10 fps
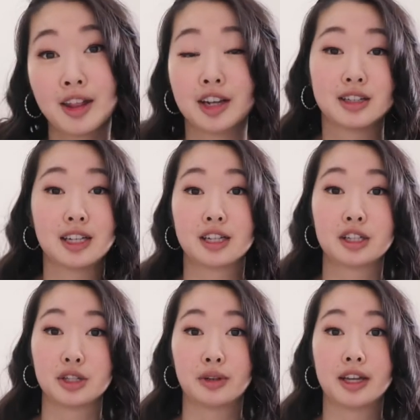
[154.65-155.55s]
They're there
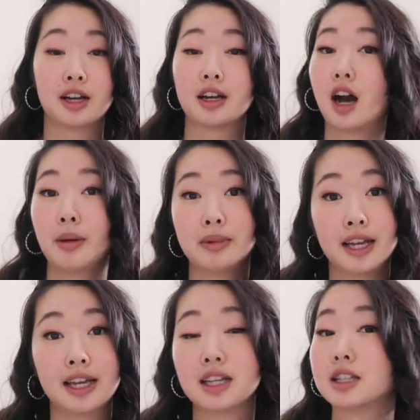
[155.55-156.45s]
to
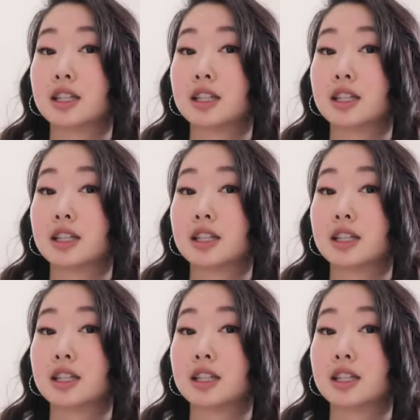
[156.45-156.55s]
accommodate in